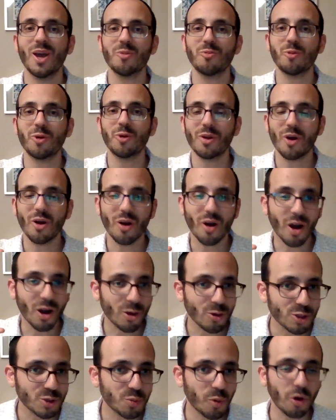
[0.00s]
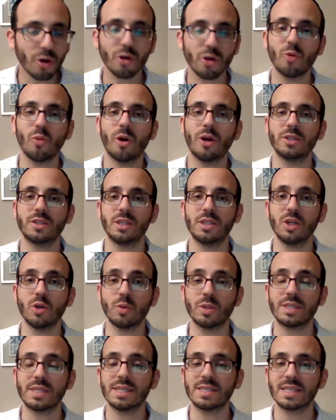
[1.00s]
What HaKadosh Baruch Hu wanted to do
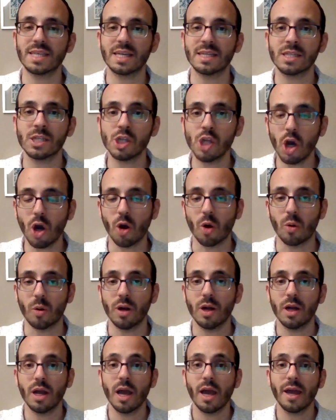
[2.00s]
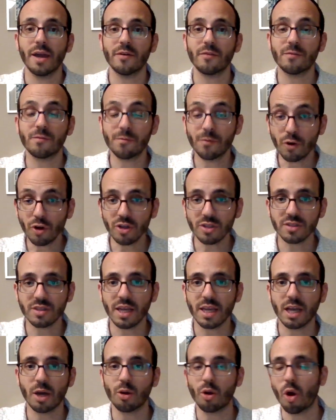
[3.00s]
was he said, no, first
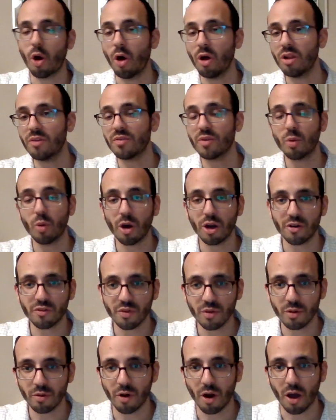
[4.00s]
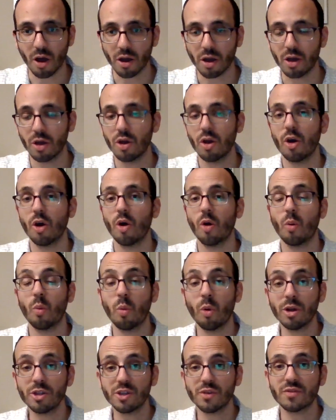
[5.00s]
take out all of the water from the rock.
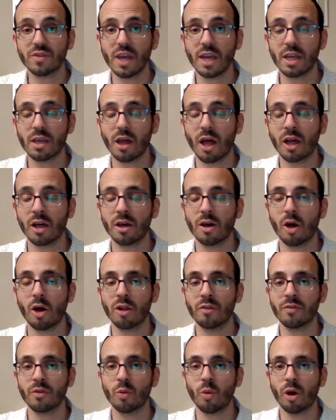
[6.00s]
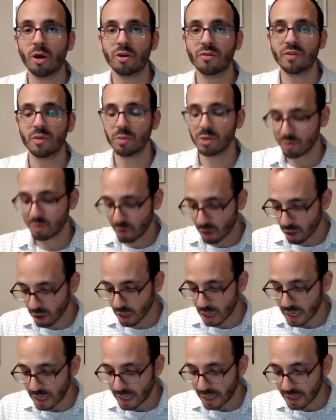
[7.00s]
Once you've taken out all of the water from its rock,
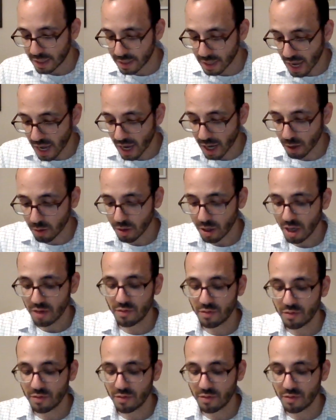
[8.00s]
now,